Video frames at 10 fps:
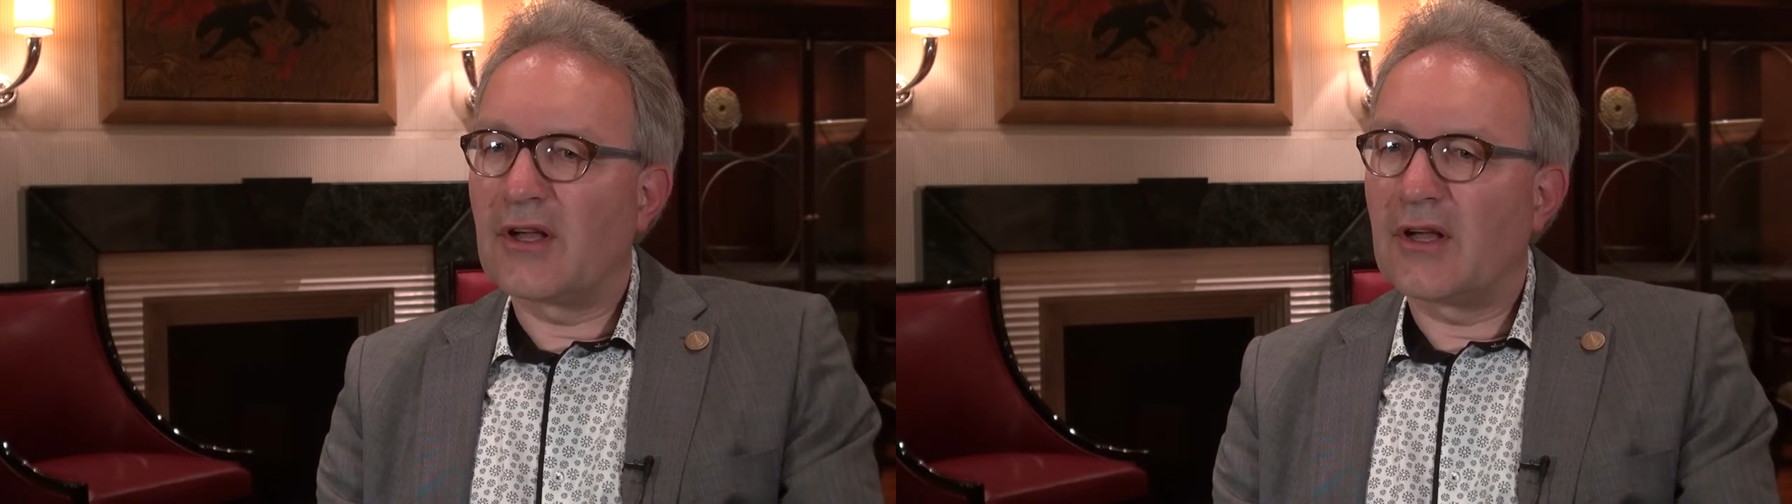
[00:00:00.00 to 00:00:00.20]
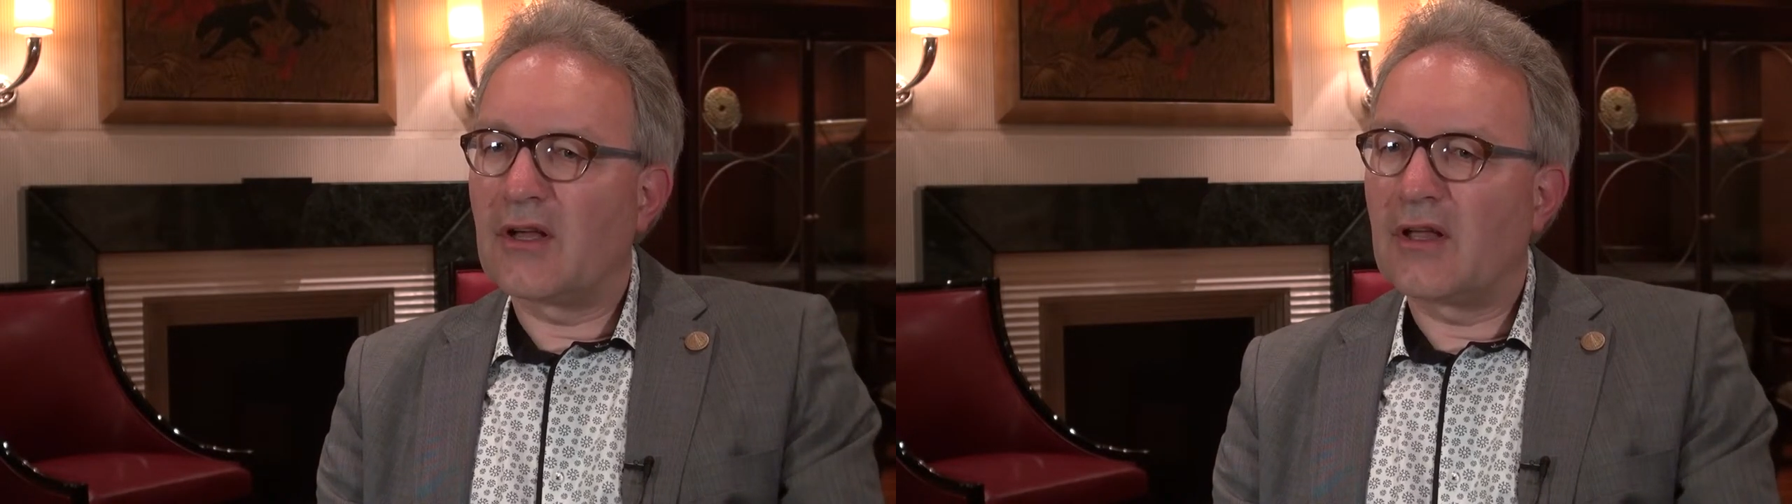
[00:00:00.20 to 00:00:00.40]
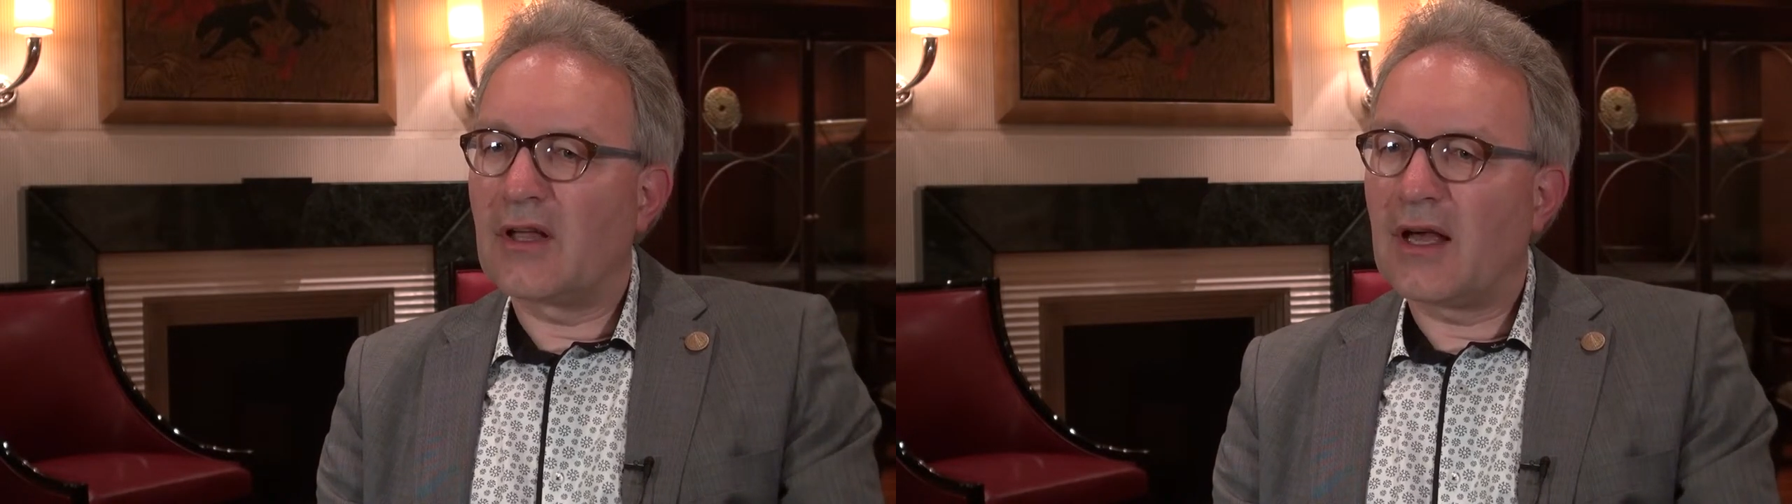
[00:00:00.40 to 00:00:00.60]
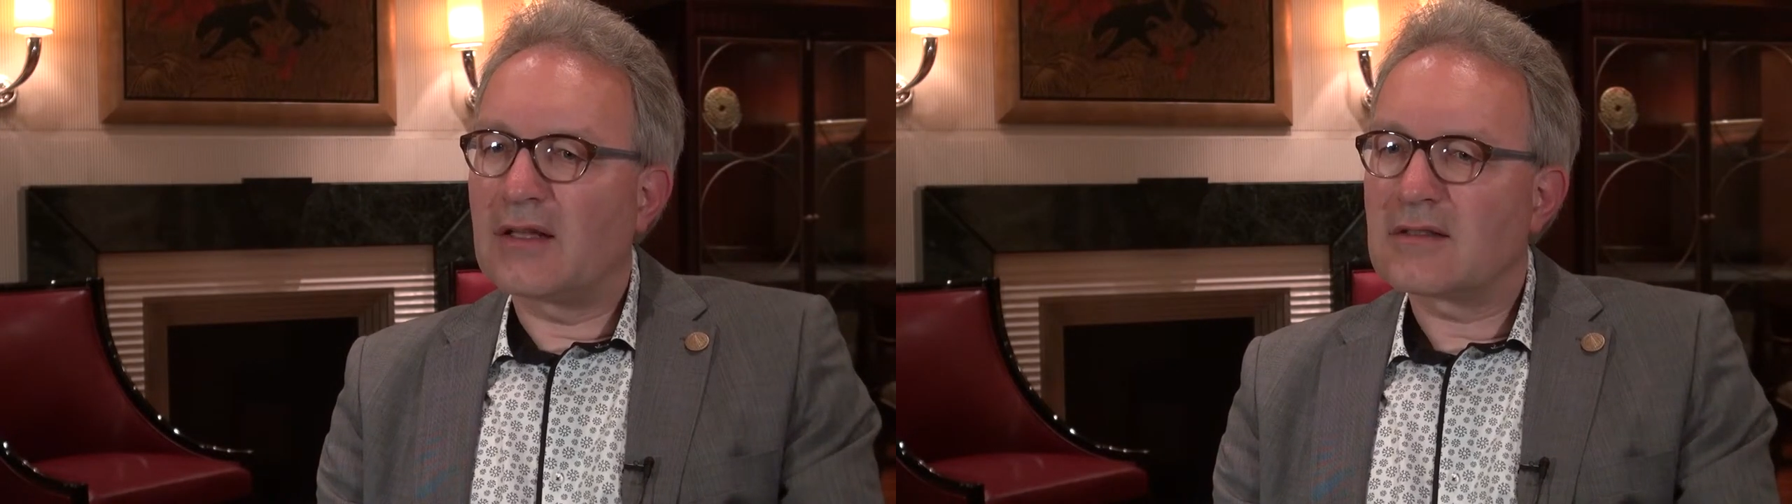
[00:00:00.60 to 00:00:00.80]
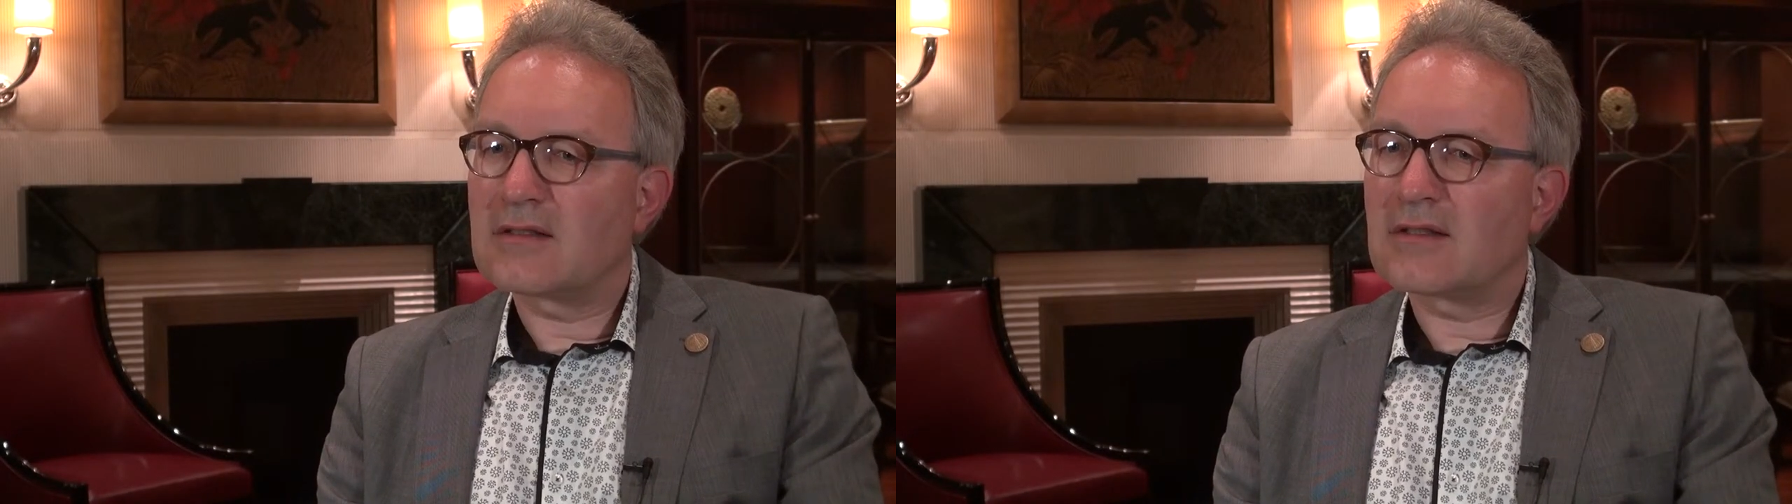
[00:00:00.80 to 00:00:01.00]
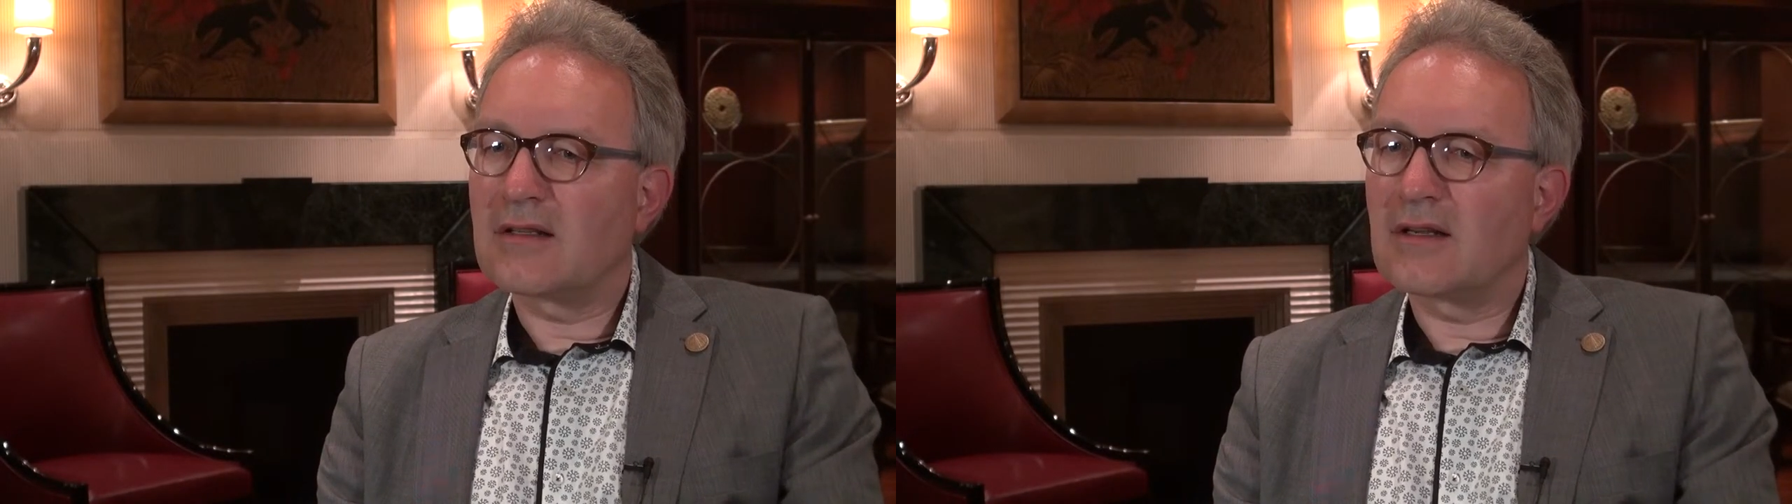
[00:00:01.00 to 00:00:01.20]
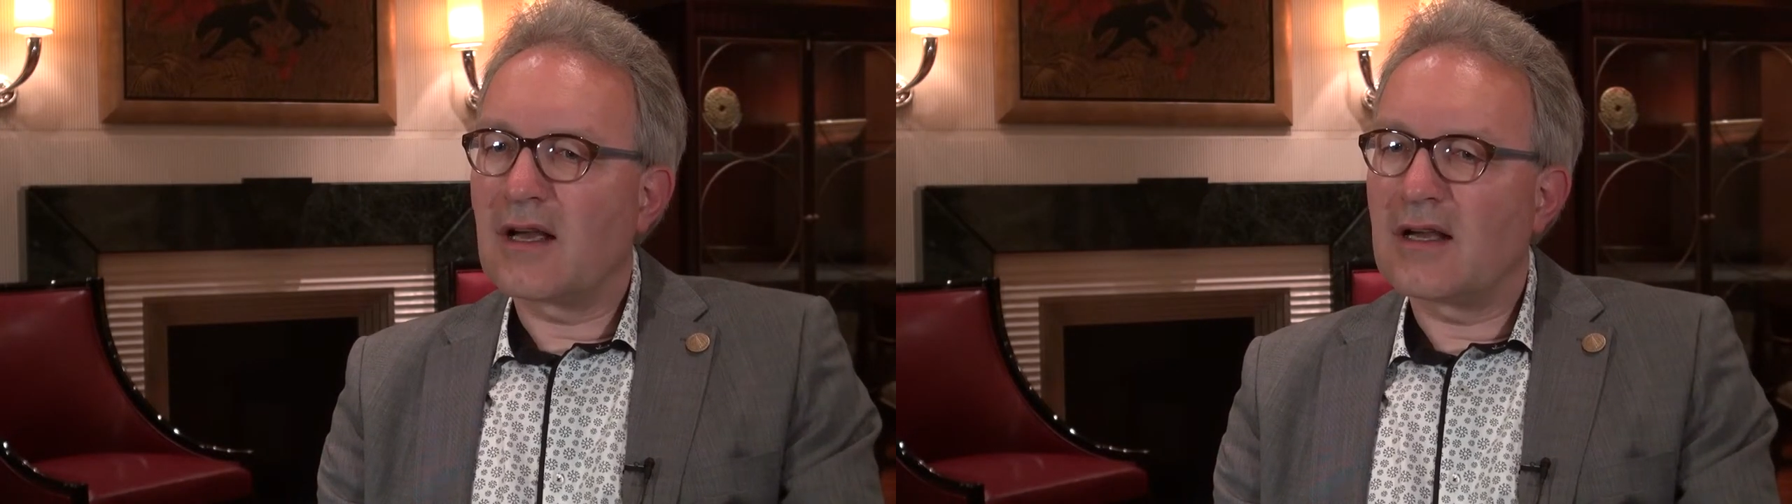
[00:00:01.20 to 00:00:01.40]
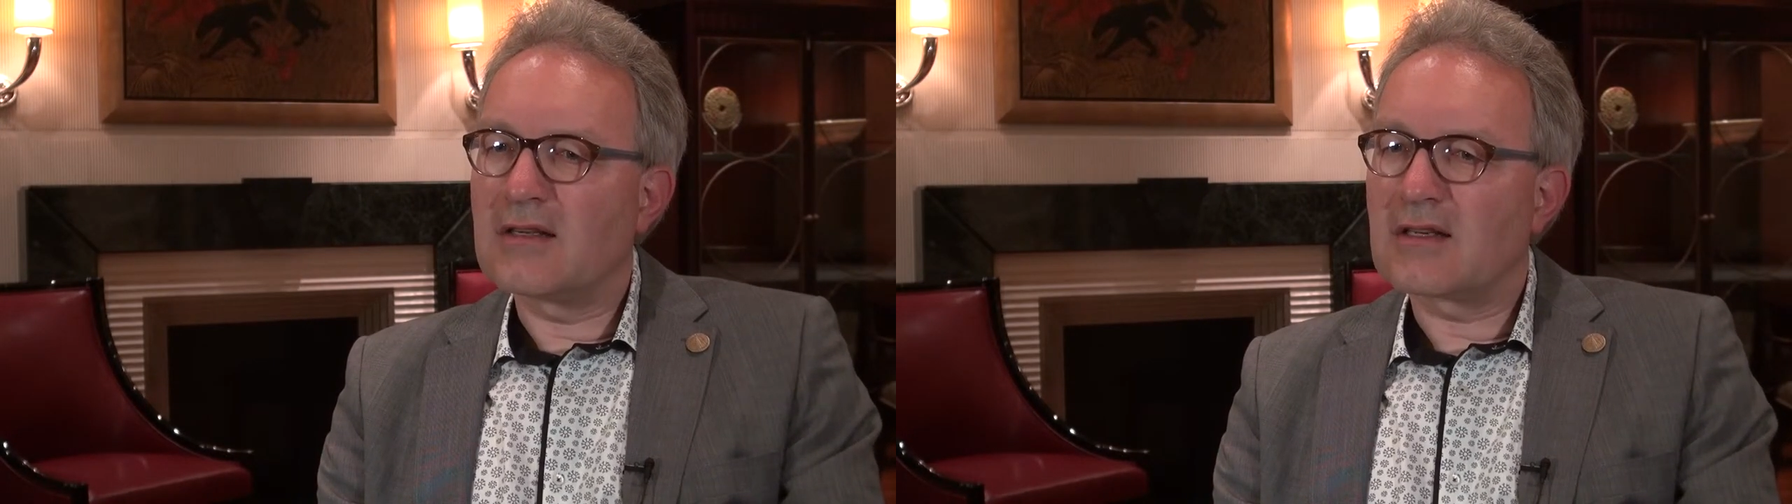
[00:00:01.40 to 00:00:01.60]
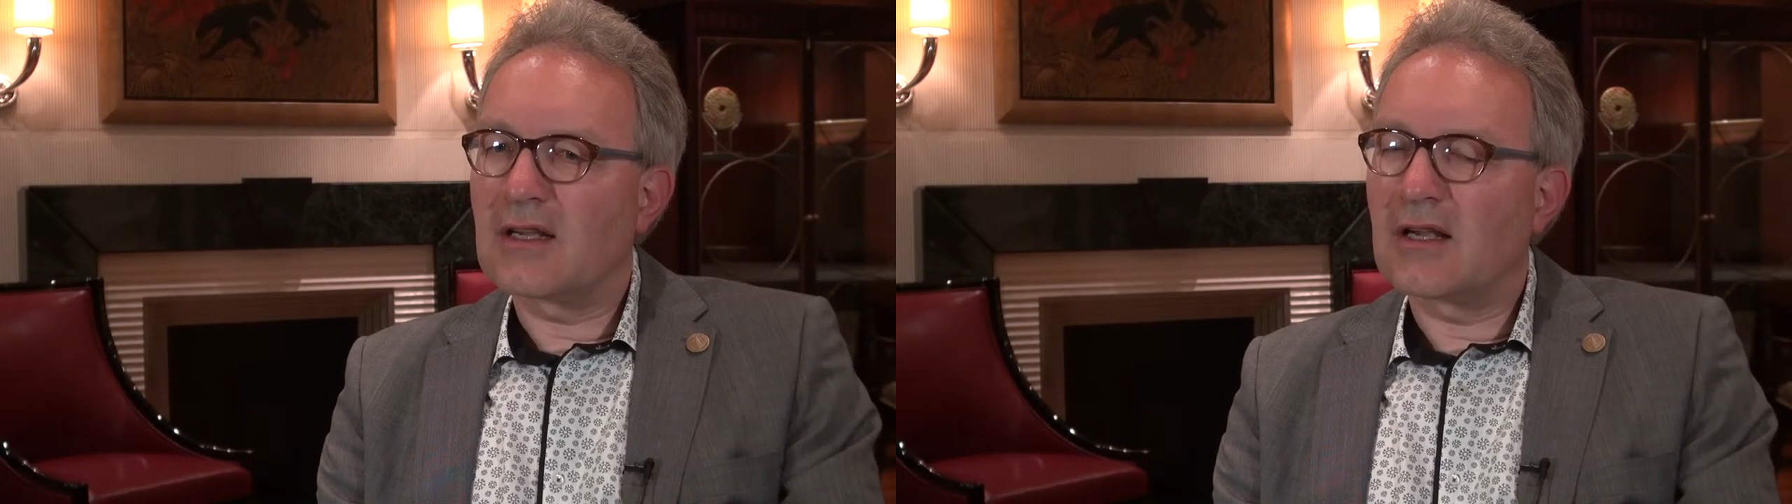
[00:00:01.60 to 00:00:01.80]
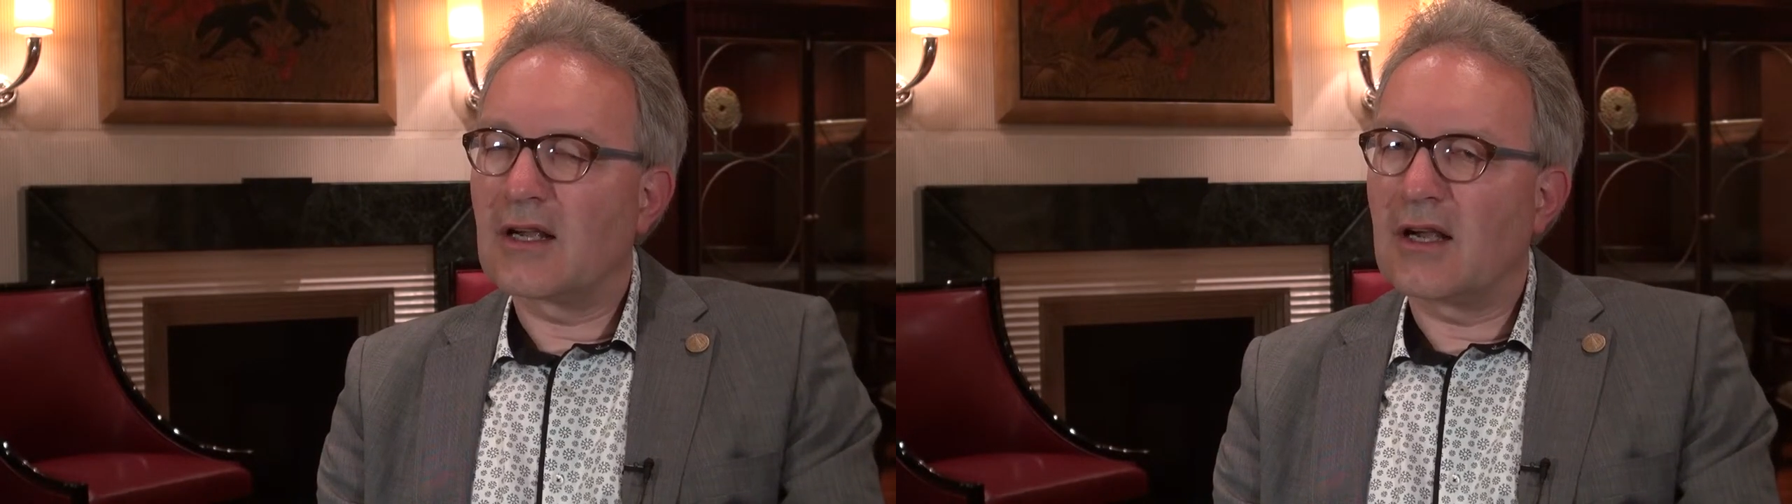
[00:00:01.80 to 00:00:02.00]
at
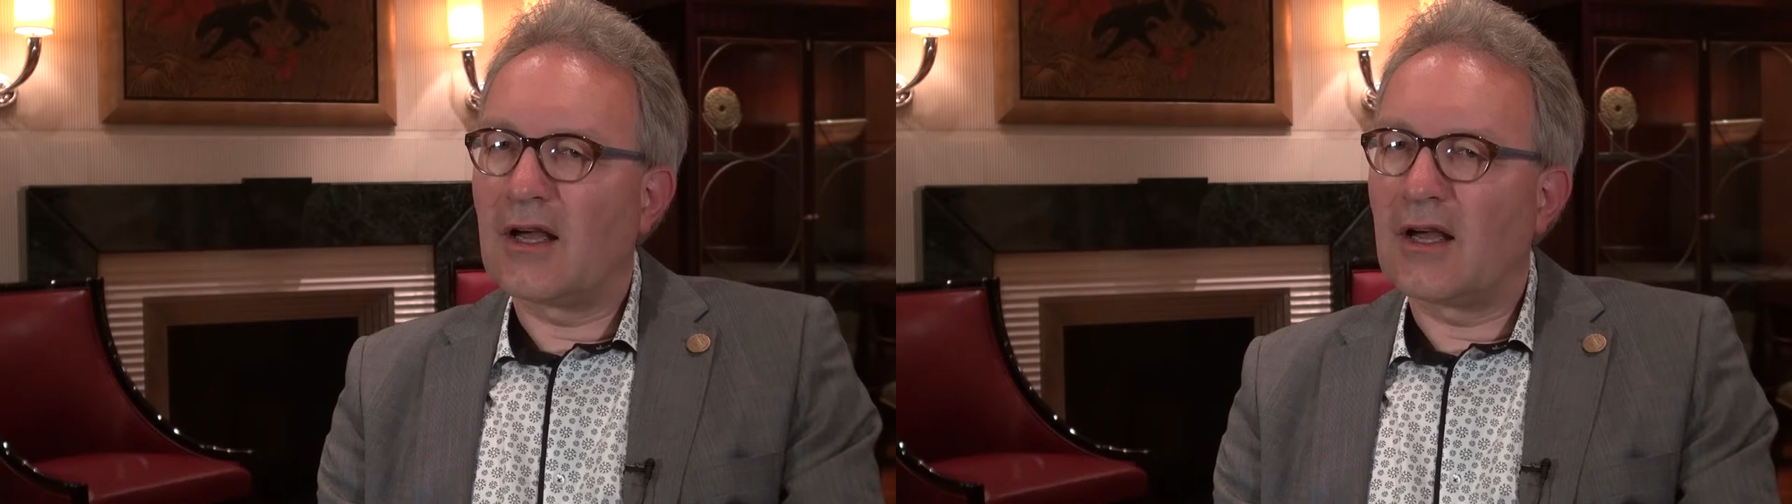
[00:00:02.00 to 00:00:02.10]
standardizing